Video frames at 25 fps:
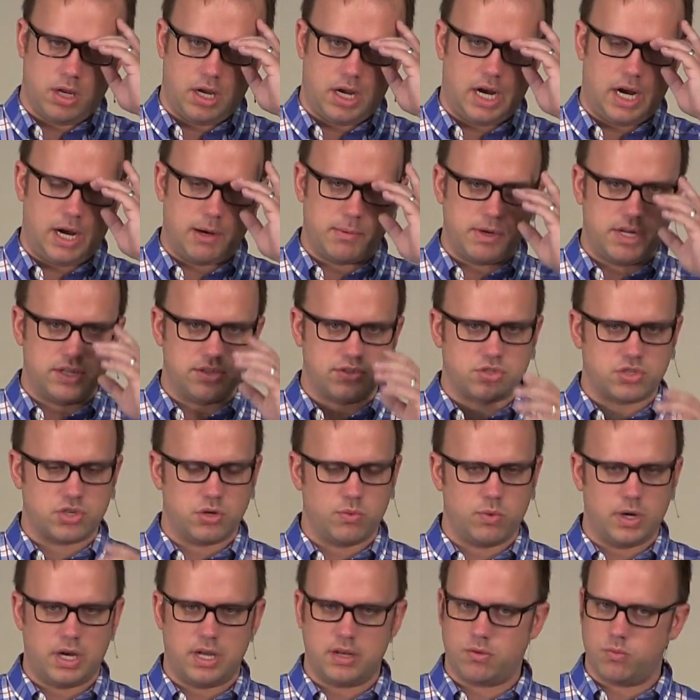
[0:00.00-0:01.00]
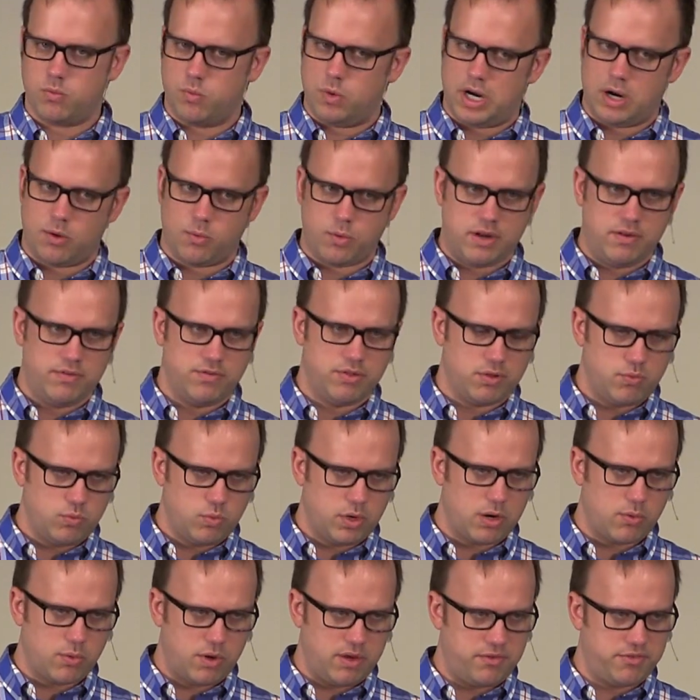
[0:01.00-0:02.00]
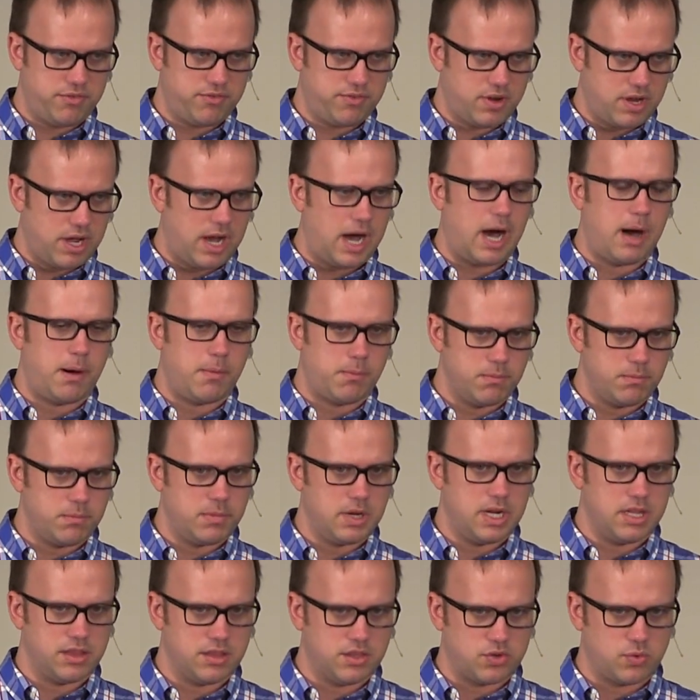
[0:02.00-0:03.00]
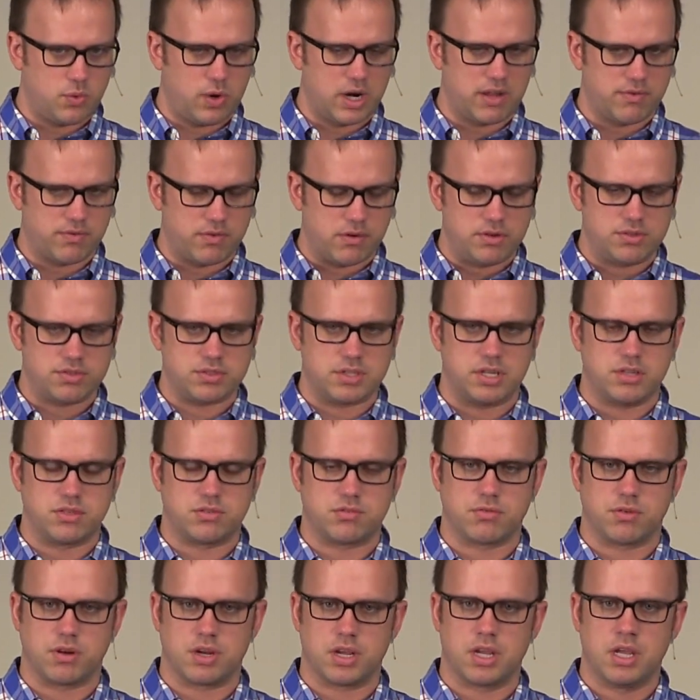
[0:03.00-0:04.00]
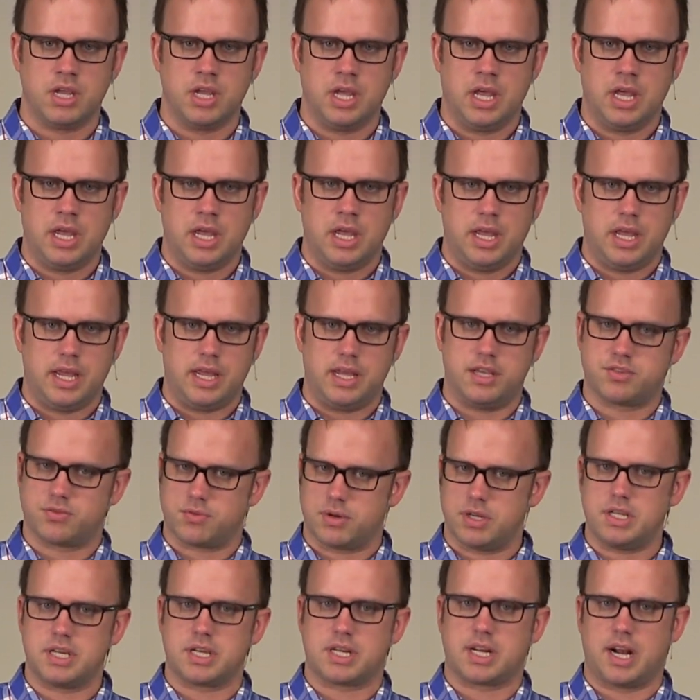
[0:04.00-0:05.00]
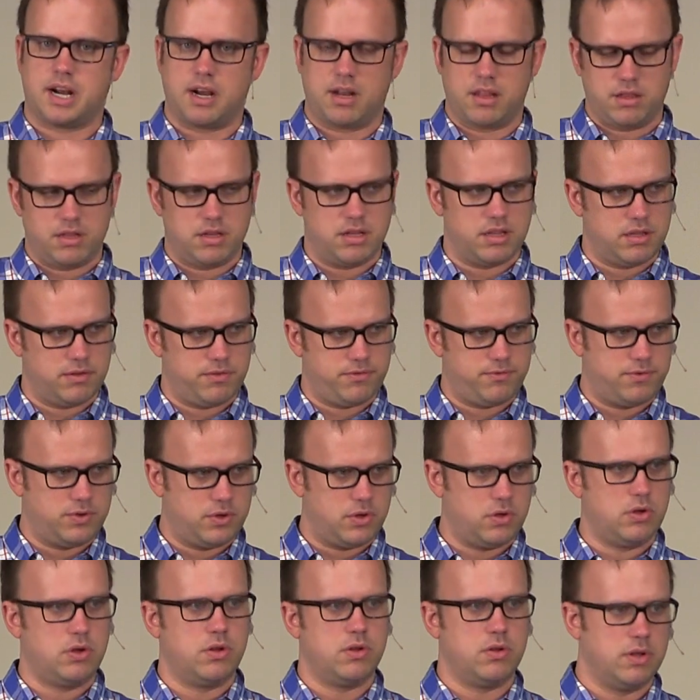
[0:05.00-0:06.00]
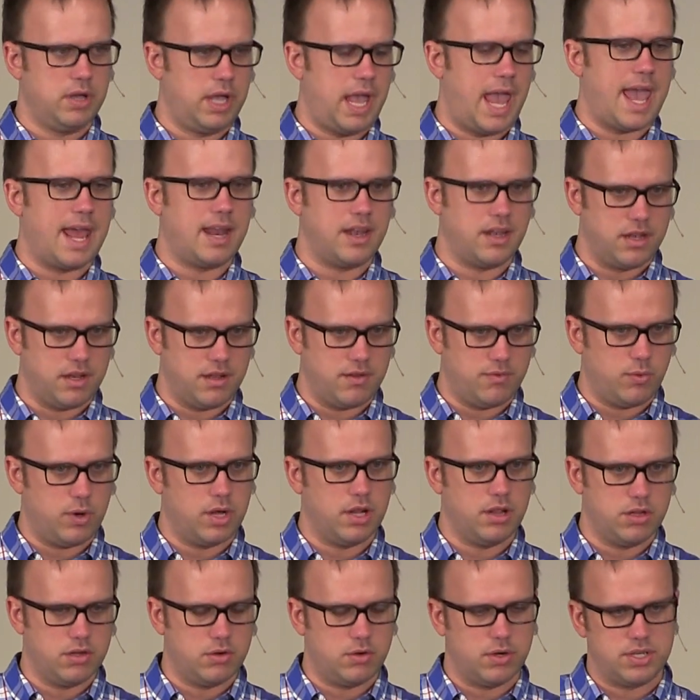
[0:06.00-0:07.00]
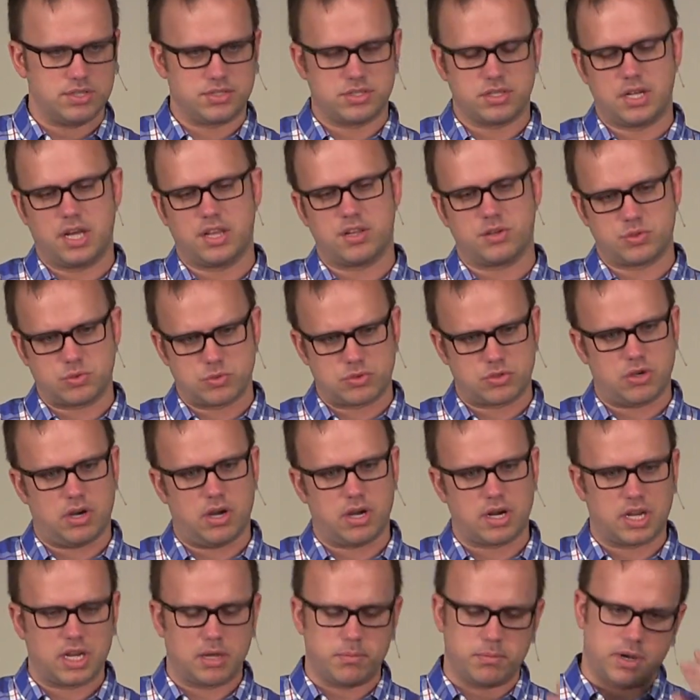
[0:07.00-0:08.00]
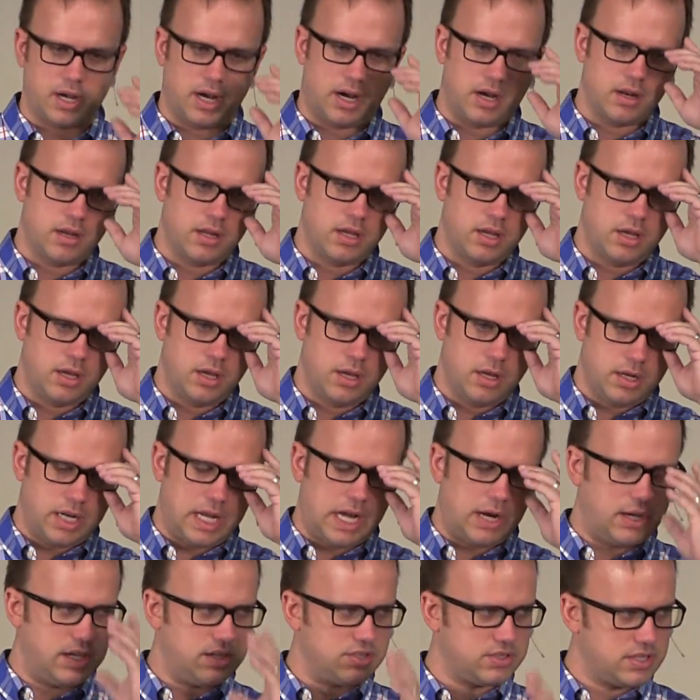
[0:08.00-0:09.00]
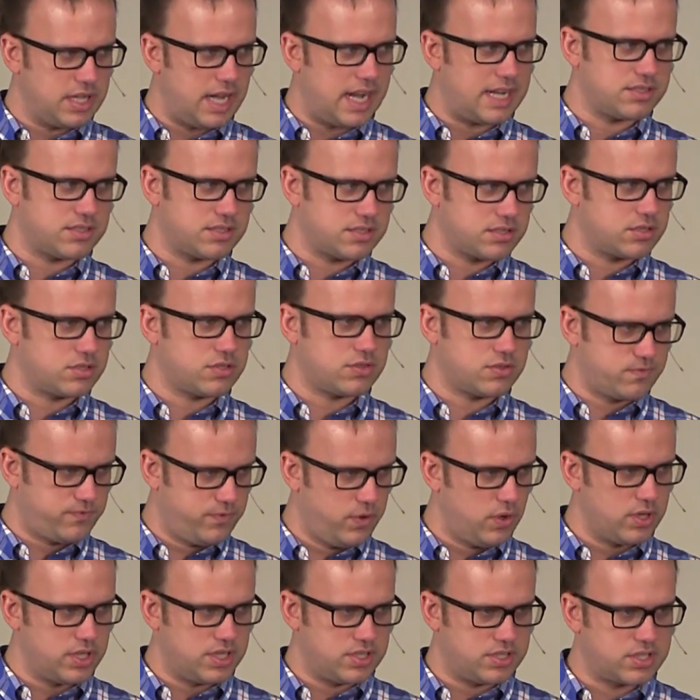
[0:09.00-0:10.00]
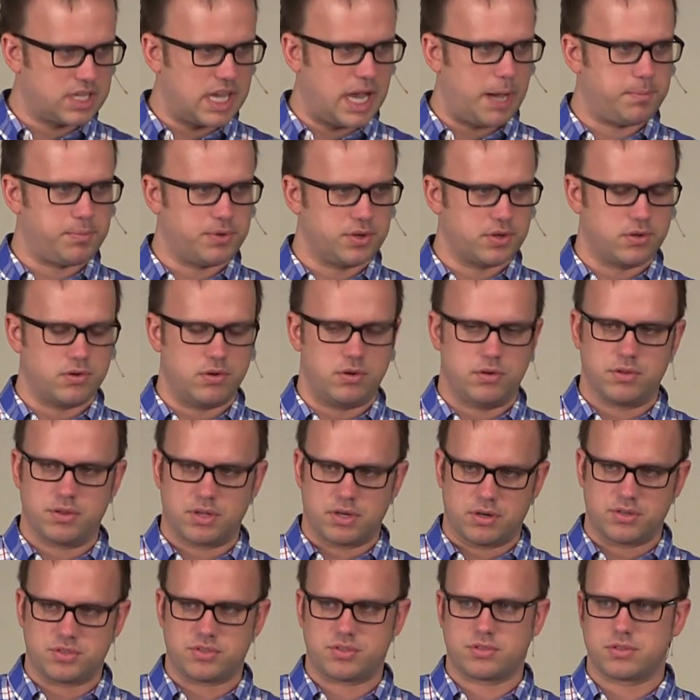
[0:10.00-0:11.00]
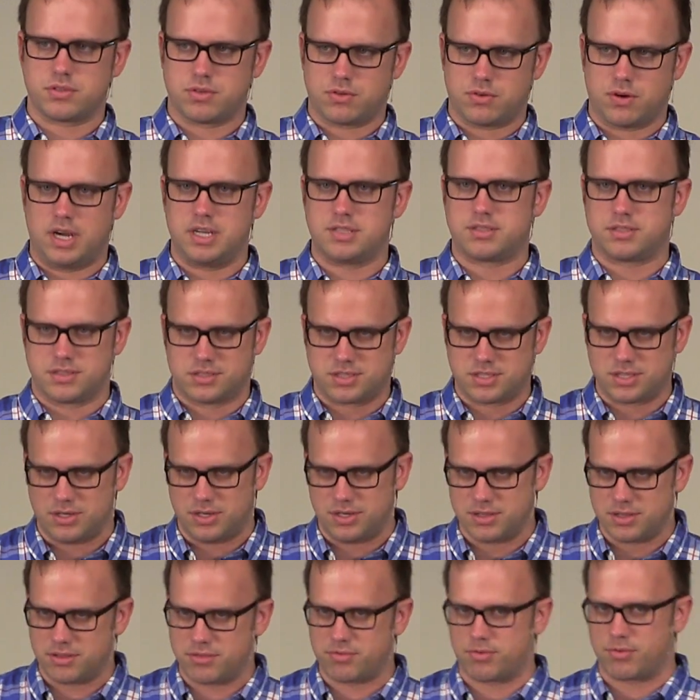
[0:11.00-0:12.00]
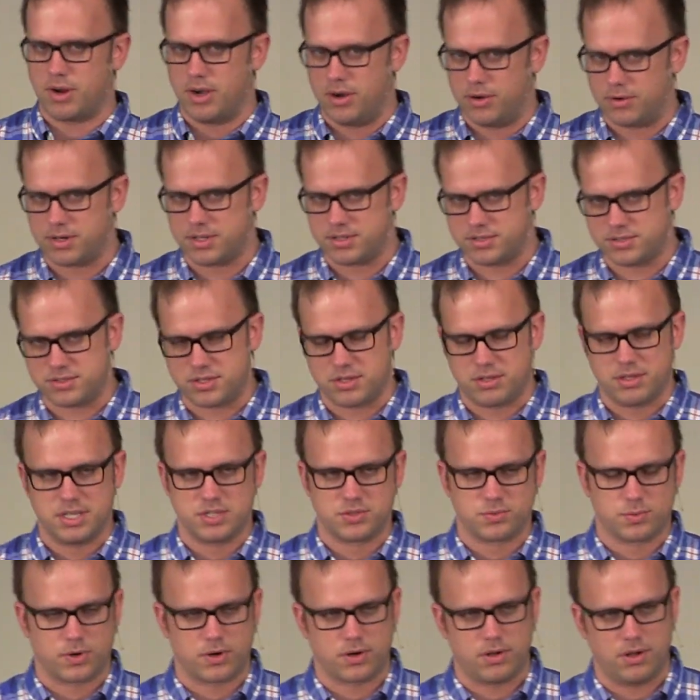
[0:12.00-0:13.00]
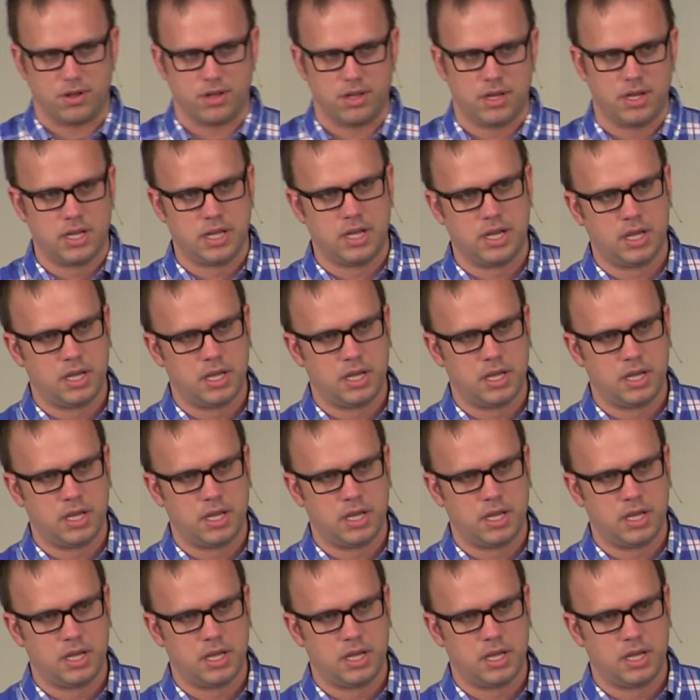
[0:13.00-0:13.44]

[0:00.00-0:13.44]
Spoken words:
And so where we've come in the 21st century is really kind of the full end of what Lewis and others were talking about. Now, he's not fully skeptical. Christ is still on the throne. It's still his world.